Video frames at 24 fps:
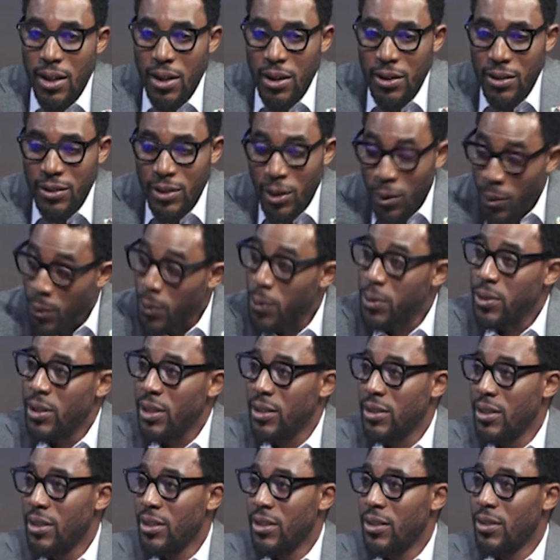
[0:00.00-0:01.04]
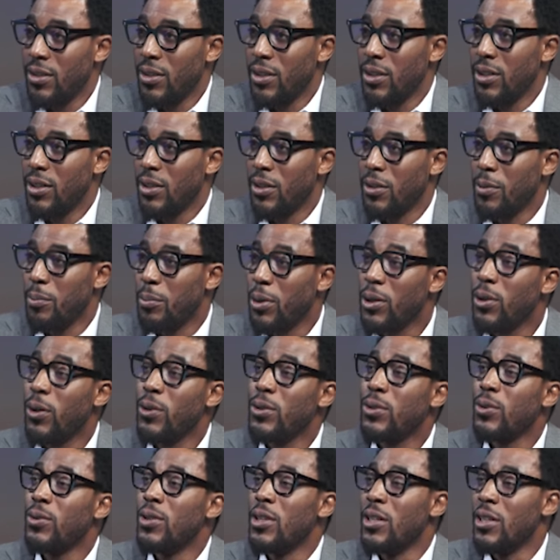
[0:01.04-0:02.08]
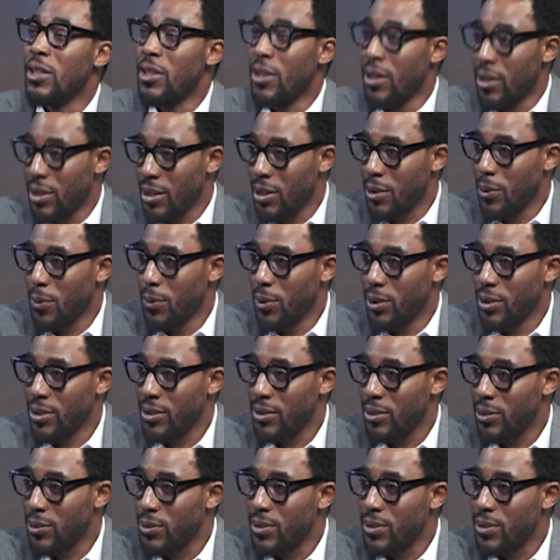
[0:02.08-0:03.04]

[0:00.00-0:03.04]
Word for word: the older generation, but also the younger ones, to